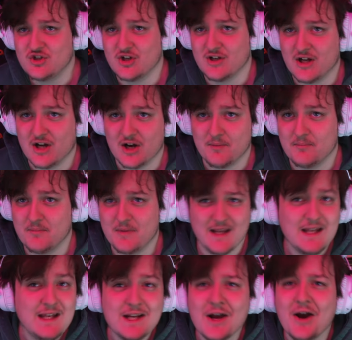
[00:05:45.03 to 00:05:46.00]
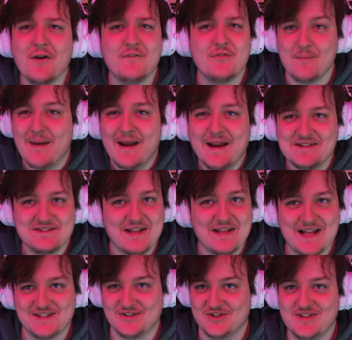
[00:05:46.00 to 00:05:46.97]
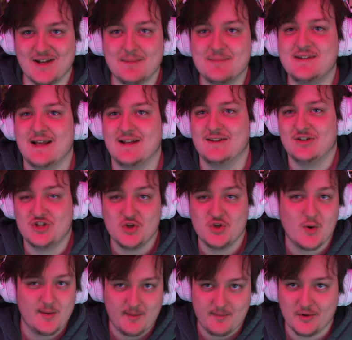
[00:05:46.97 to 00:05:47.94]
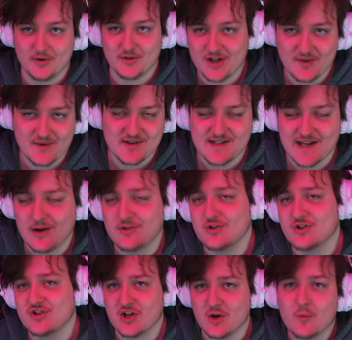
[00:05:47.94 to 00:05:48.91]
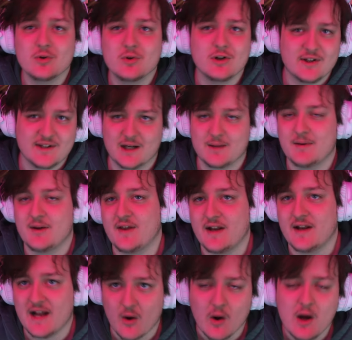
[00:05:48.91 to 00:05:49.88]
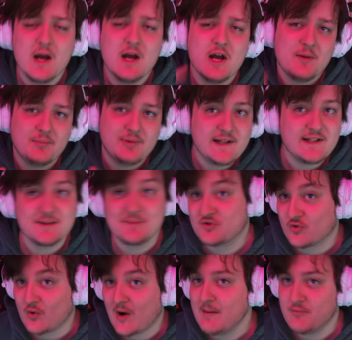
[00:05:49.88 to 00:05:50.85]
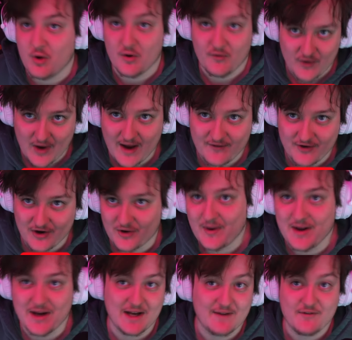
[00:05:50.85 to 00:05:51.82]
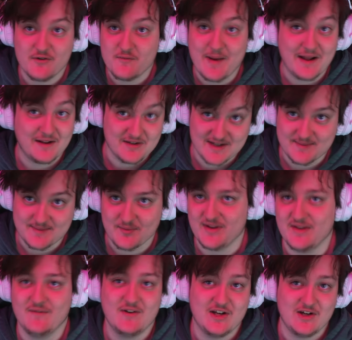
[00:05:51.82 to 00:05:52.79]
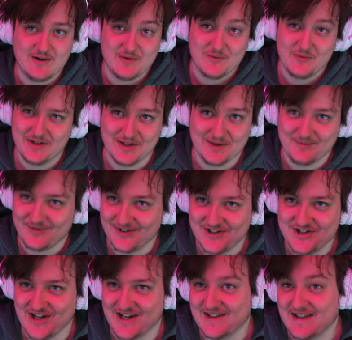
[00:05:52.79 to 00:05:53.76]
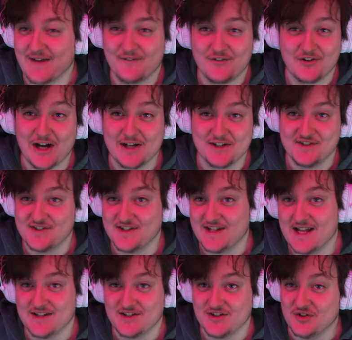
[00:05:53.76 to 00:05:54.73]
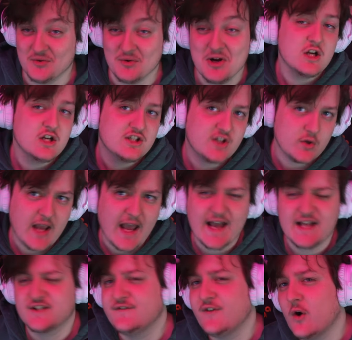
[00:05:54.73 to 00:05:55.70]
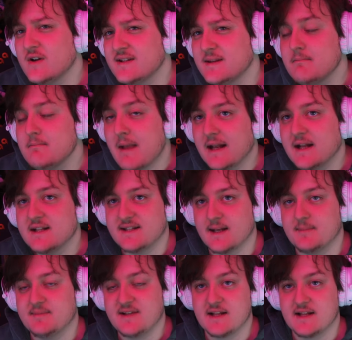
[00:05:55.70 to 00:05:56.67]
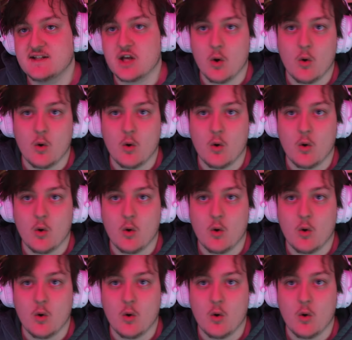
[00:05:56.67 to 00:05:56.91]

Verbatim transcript: um, any of the main stats or subsets that you want to be building on these characters, so we're going to talk about that now. Please subscribe, though, if you haven't already. If you've made it to this point in the video, I'd really appreciate that. Forgot to say that too. So yeah, as far as the main and substats go,